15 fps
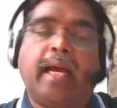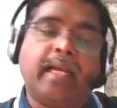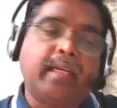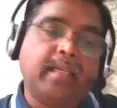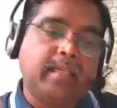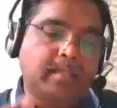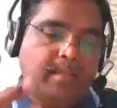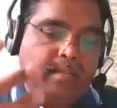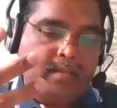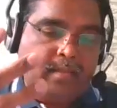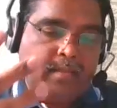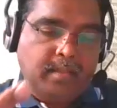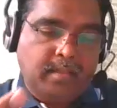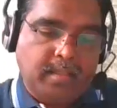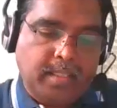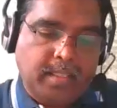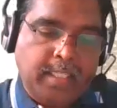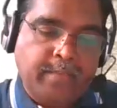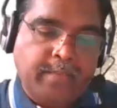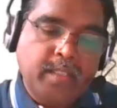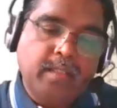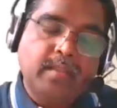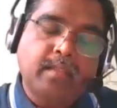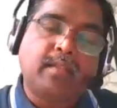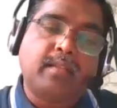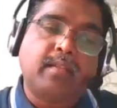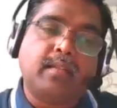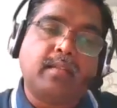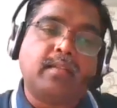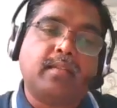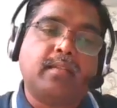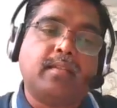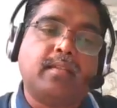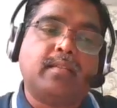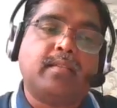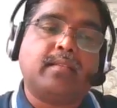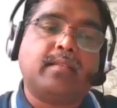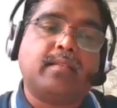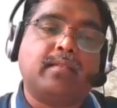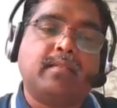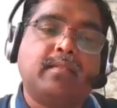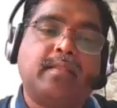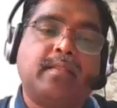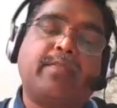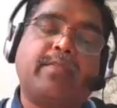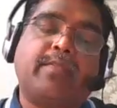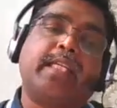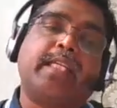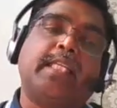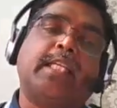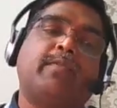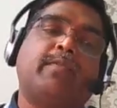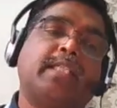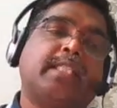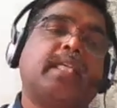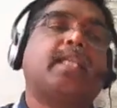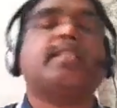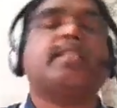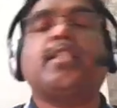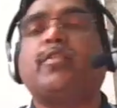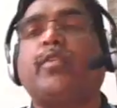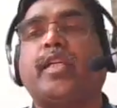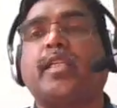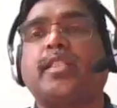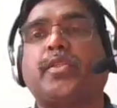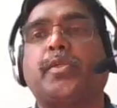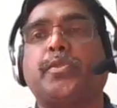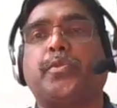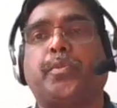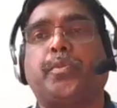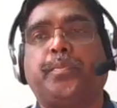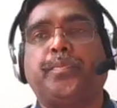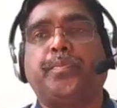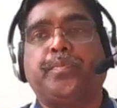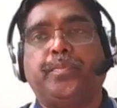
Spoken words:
And even there were equal challenges for us also.